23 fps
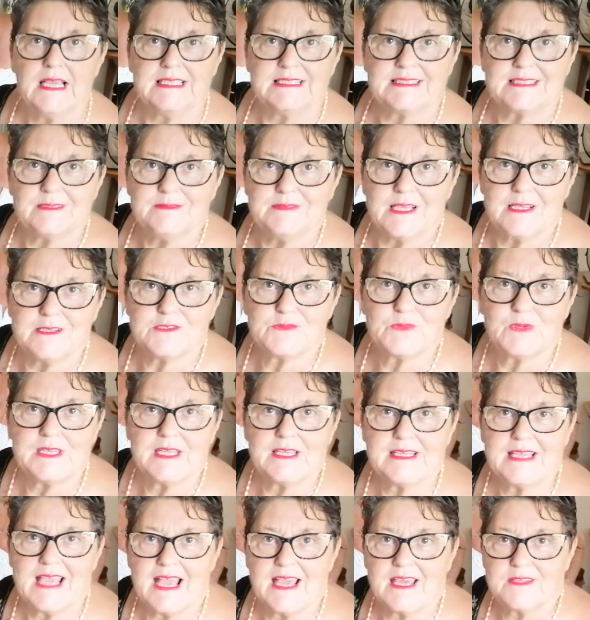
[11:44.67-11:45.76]
Sometimes when
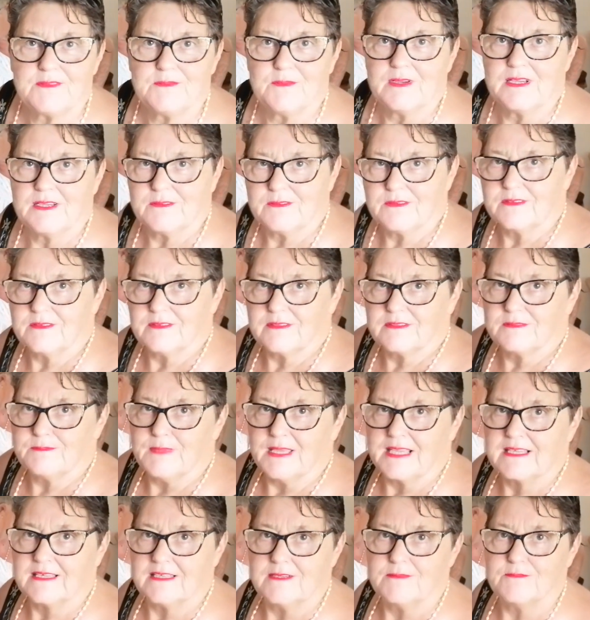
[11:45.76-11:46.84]
I had
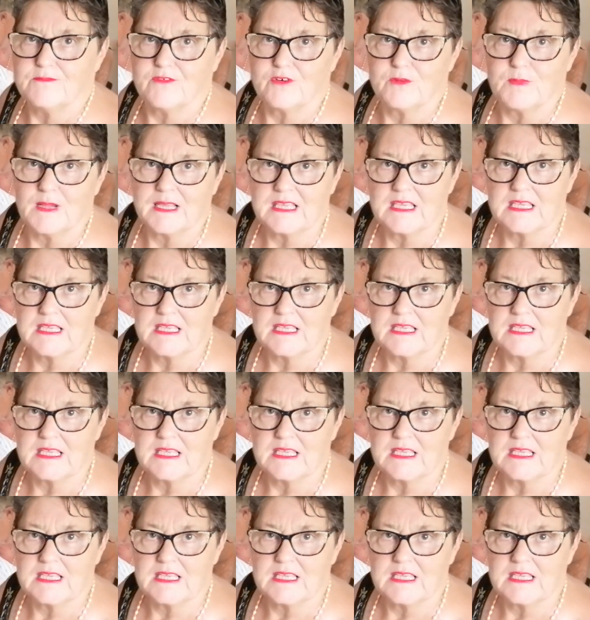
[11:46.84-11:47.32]
making them for my